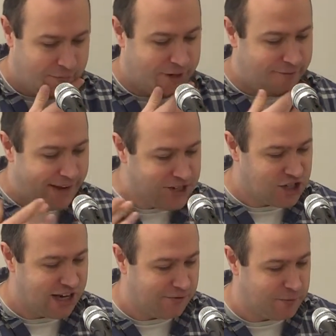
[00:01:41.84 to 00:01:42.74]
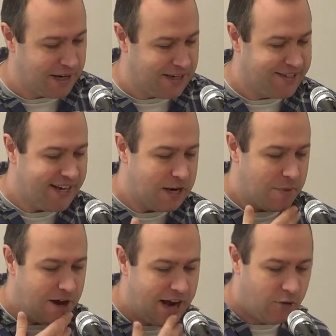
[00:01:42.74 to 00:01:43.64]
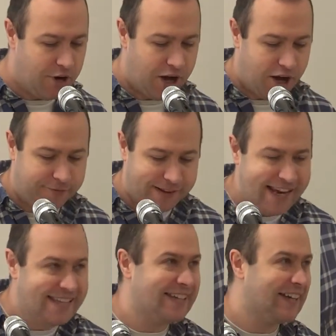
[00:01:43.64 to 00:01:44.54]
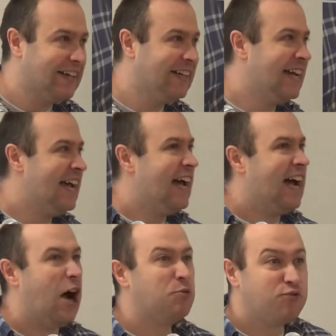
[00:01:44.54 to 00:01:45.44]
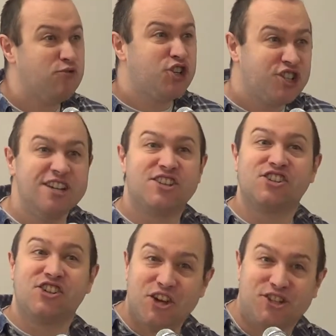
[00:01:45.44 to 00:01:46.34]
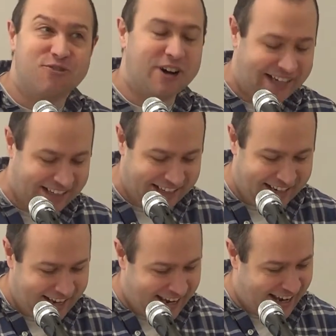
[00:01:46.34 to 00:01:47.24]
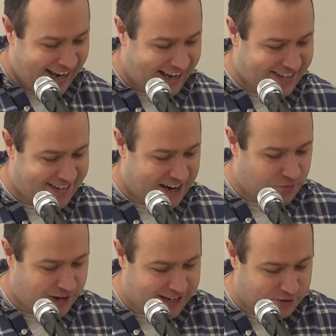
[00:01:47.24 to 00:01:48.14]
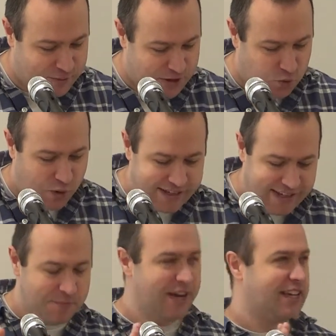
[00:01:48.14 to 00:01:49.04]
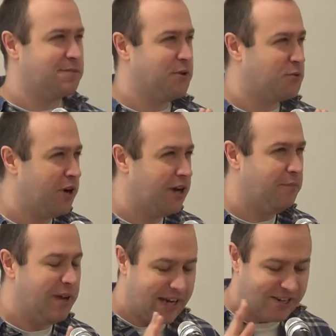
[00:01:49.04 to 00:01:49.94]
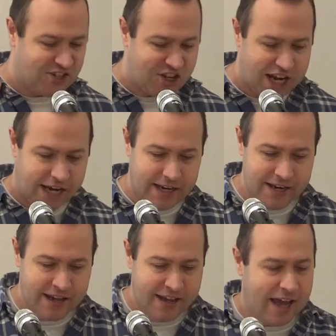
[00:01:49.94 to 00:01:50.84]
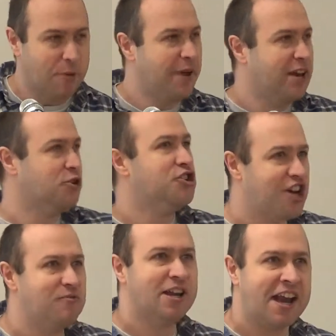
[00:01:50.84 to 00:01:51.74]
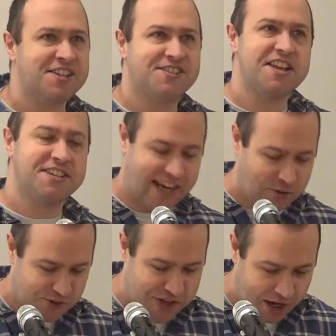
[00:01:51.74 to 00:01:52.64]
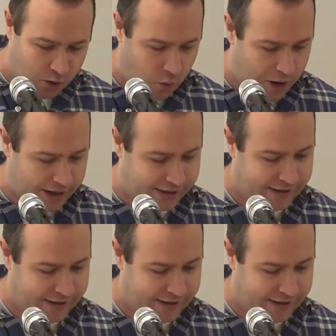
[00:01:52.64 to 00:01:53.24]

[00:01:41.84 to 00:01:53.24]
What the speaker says: But eventually, after being seen about an hour and a half later, I was rushed into surgery. And I reckon it was about 20 minutes between being seen and being under general anaesthetic. It was that quick.